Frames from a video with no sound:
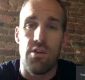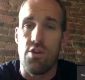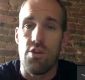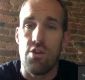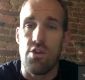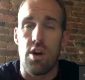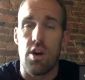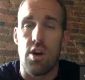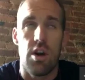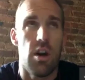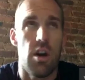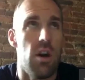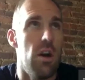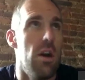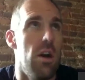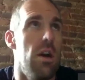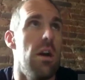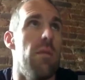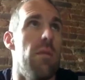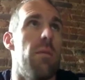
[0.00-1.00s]
the future
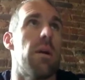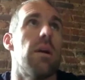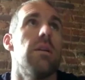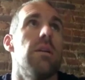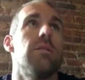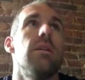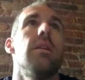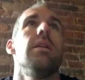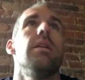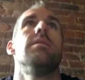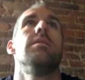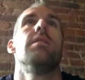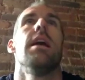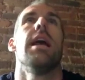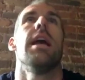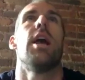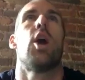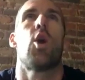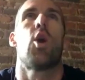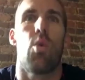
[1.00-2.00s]
because it
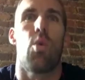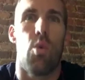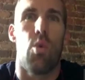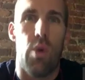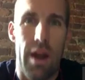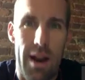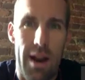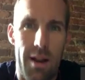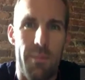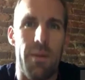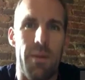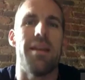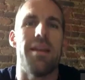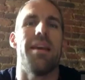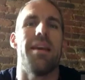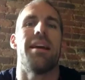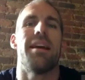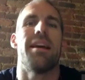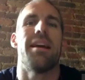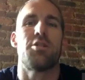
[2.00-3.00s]
is
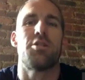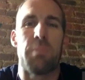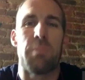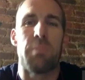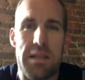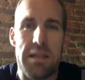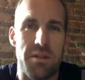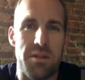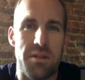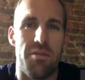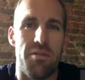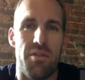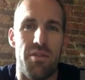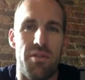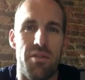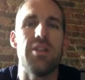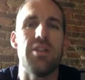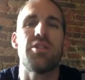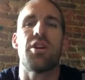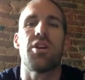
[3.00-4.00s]
incredibly
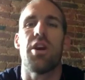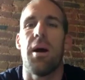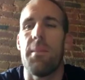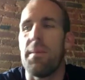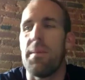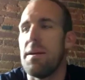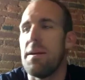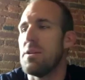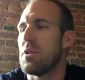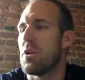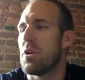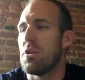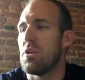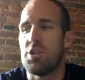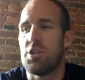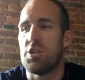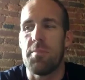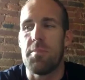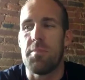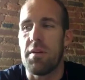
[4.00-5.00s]
expensive. These companies
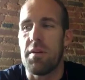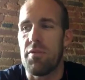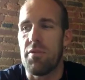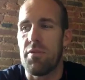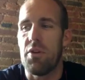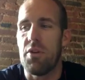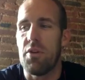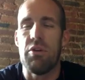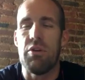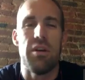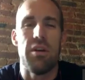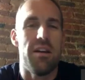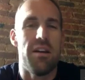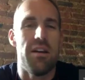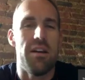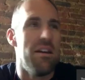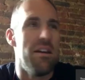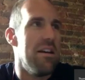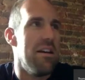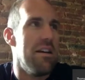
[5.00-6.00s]
that are shipping
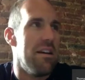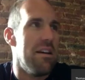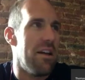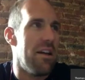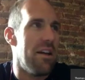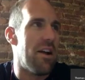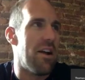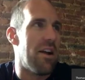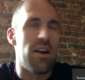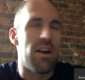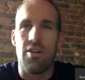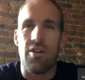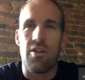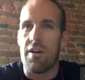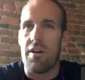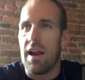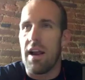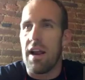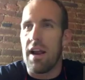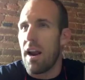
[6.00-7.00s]
food, they are
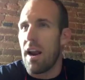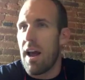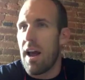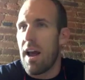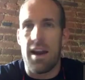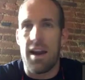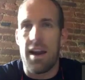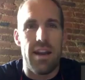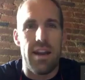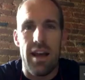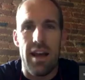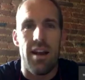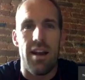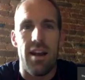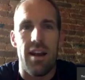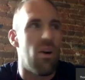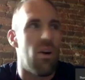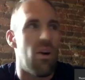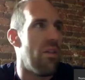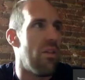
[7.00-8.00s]
either in a lot of
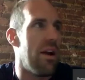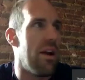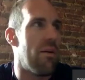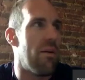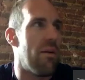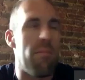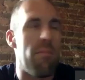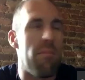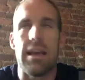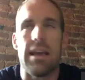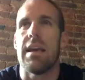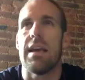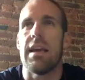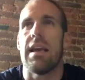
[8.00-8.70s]
debt or they are